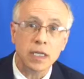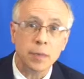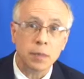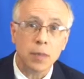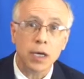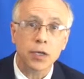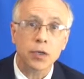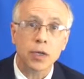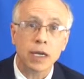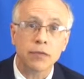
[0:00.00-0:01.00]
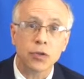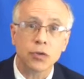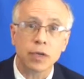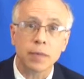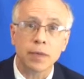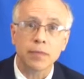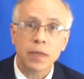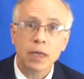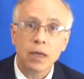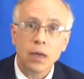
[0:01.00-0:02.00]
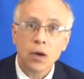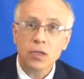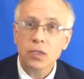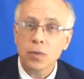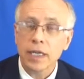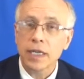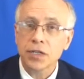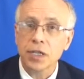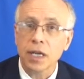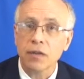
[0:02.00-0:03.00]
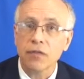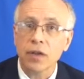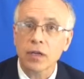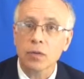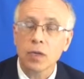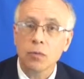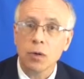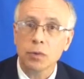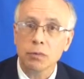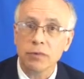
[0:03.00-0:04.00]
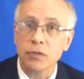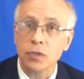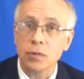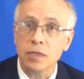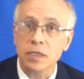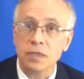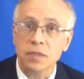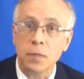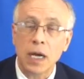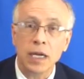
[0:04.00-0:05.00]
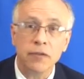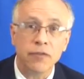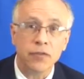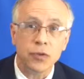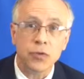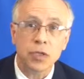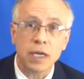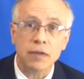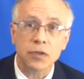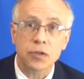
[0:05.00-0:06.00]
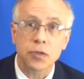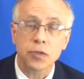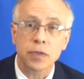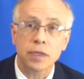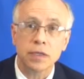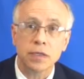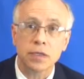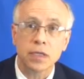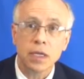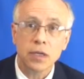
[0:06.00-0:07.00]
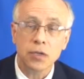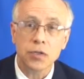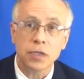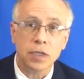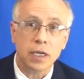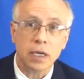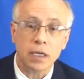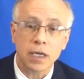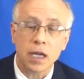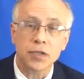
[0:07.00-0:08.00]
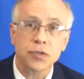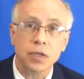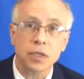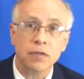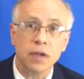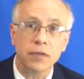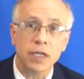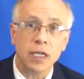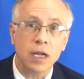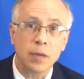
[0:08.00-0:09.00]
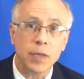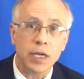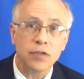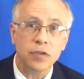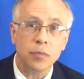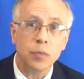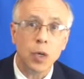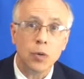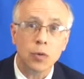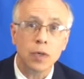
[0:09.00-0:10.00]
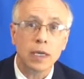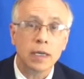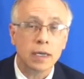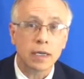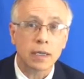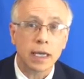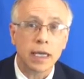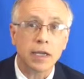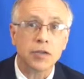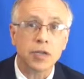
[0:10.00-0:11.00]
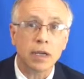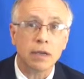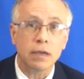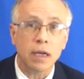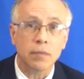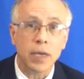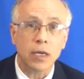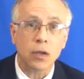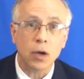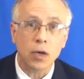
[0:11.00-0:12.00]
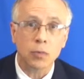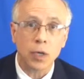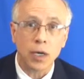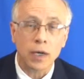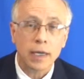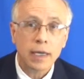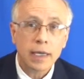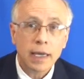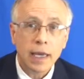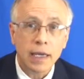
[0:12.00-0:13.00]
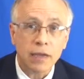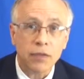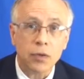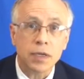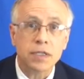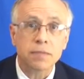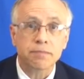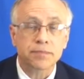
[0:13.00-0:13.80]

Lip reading: to be monitored after treatment. Also, radiation can affect what we refer to as the spine fusion after surgery. This is usually a construct involving a combination of bone, a cage, and metal hardware. And if there is